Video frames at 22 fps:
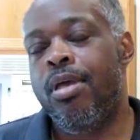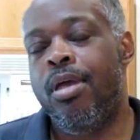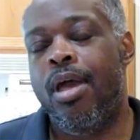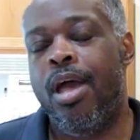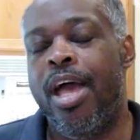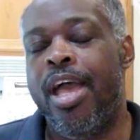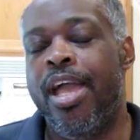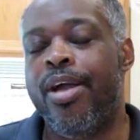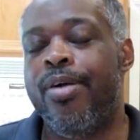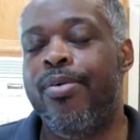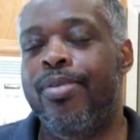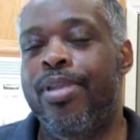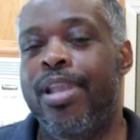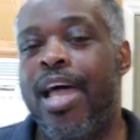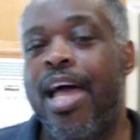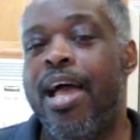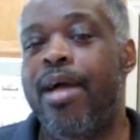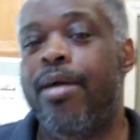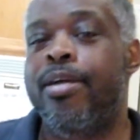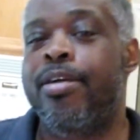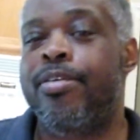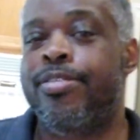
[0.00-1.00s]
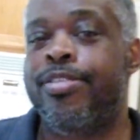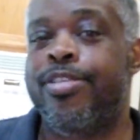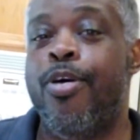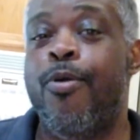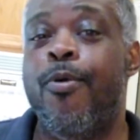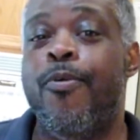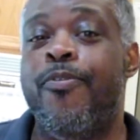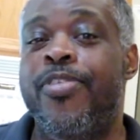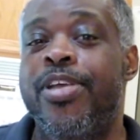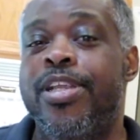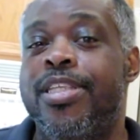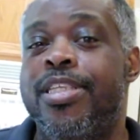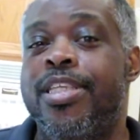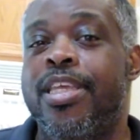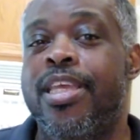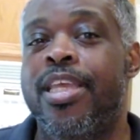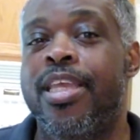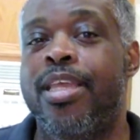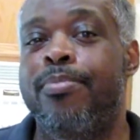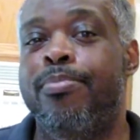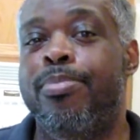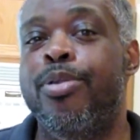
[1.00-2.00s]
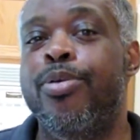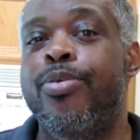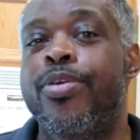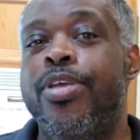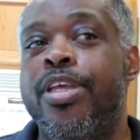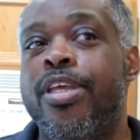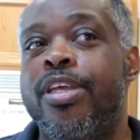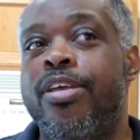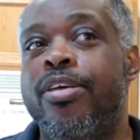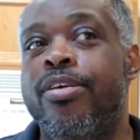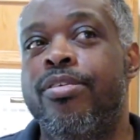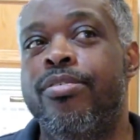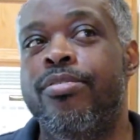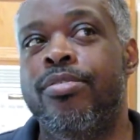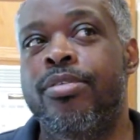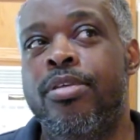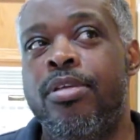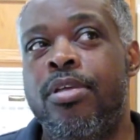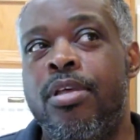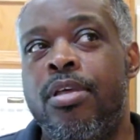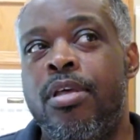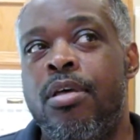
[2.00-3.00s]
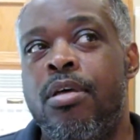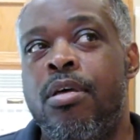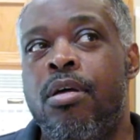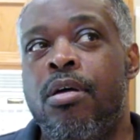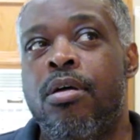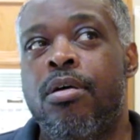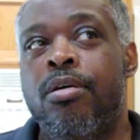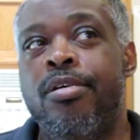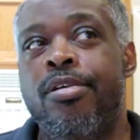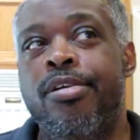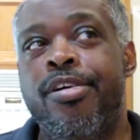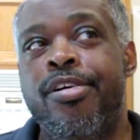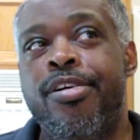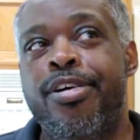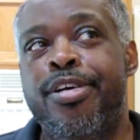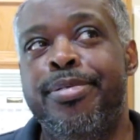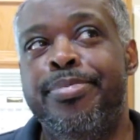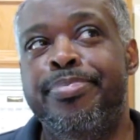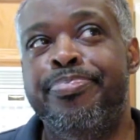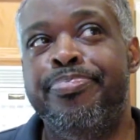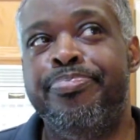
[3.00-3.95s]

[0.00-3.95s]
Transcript: I ain't gonna lie, it was over 15 bluegill, a